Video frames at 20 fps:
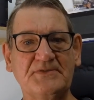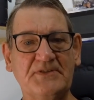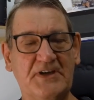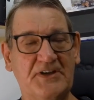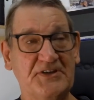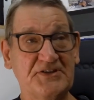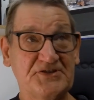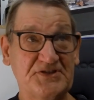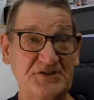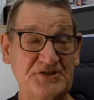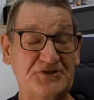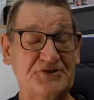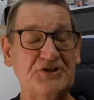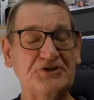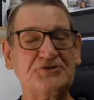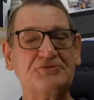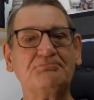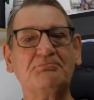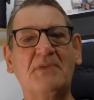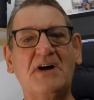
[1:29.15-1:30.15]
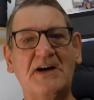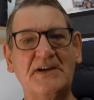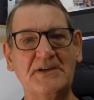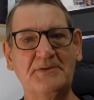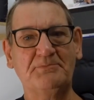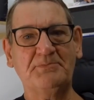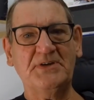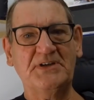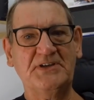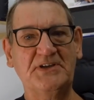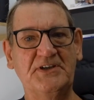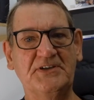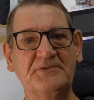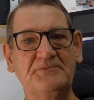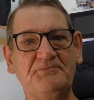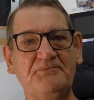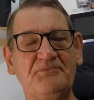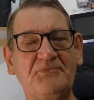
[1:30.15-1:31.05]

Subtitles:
and this is just my opinion,